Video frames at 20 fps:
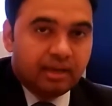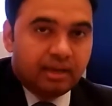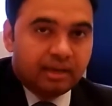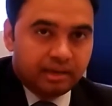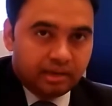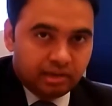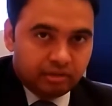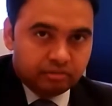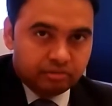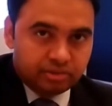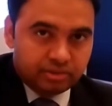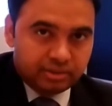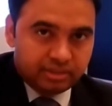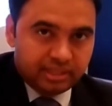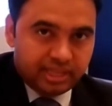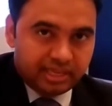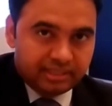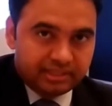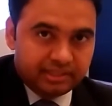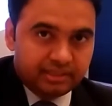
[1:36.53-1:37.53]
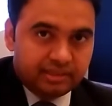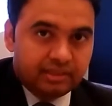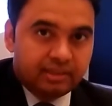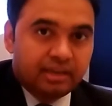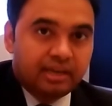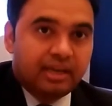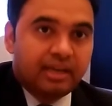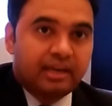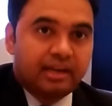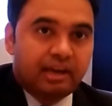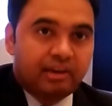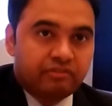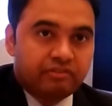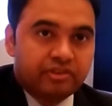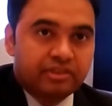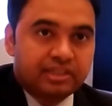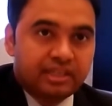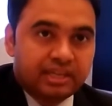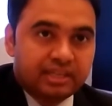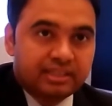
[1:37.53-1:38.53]
announced that year. And
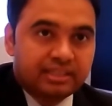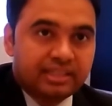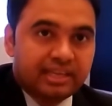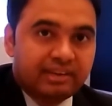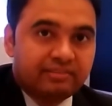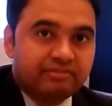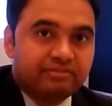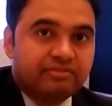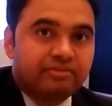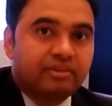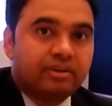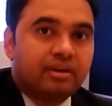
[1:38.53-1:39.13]
after that, they have